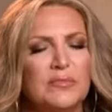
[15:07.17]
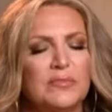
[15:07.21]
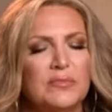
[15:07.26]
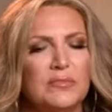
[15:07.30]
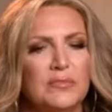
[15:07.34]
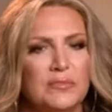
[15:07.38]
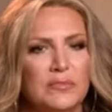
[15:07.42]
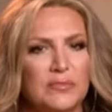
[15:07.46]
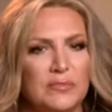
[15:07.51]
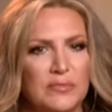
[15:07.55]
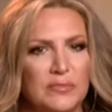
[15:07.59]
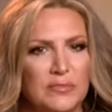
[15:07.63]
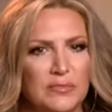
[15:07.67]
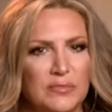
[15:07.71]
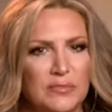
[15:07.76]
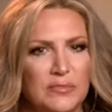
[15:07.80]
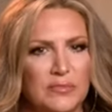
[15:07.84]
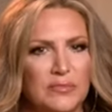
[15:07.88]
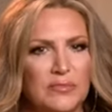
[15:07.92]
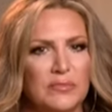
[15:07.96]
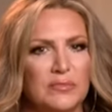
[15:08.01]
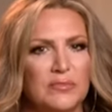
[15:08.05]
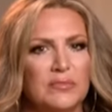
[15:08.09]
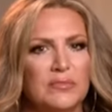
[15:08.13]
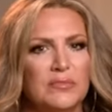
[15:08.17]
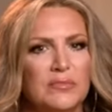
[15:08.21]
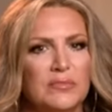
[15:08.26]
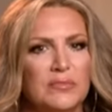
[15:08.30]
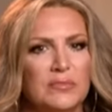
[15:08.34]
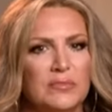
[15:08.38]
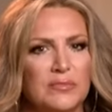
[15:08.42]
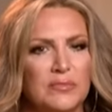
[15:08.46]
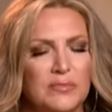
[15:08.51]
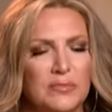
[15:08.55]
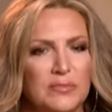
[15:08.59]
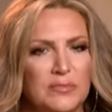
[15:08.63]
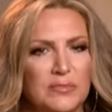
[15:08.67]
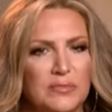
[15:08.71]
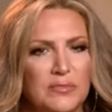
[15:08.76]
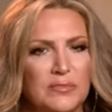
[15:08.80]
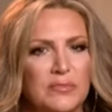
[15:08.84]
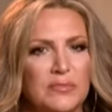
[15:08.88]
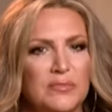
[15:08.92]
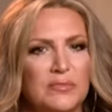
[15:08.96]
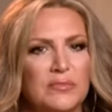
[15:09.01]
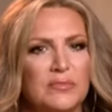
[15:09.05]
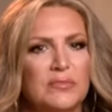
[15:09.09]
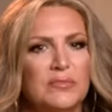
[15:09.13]

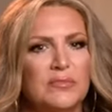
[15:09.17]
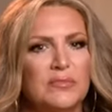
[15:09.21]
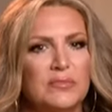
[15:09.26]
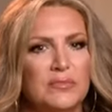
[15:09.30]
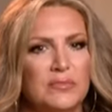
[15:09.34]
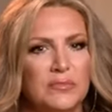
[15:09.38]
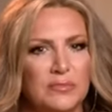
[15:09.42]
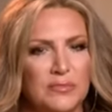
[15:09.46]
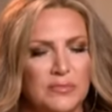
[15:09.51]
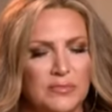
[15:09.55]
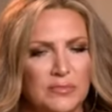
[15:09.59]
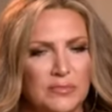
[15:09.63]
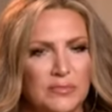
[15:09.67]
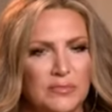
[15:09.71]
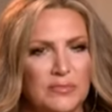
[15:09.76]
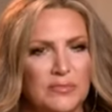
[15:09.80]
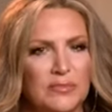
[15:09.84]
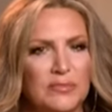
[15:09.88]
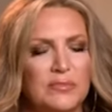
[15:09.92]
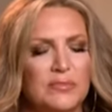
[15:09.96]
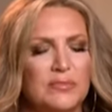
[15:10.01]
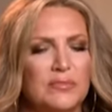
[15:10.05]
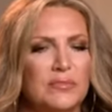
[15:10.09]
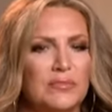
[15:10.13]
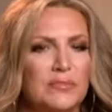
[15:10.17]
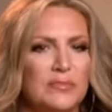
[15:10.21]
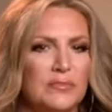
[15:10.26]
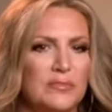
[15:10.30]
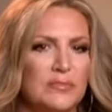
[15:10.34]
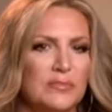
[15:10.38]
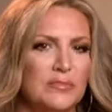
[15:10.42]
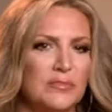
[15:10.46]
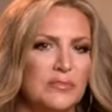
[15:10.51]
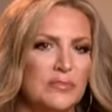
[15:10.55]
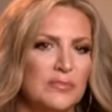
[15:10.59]
The person shown says nothing.